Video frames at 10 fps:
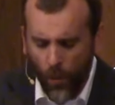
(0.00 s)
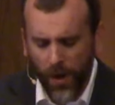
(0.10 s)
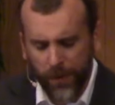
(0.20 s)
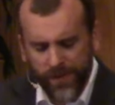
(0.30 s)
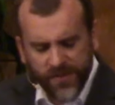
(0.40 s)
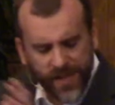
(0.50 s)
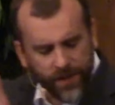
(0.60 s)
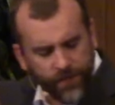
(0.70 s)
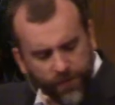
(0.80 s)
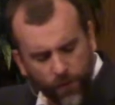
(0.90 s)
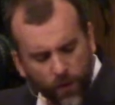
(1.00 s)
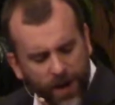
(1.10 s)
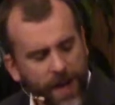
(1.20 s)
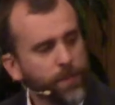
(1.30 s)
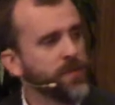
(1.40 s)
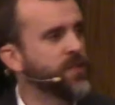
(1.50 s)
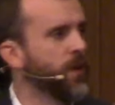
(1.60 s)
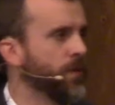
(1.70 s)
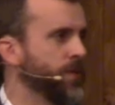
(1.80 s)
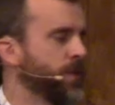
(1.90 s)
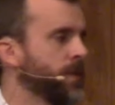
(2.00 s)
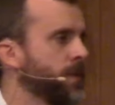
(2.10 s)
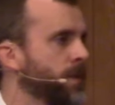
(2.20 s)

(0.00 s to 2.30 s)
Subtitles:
Well, here we've seen four episodes,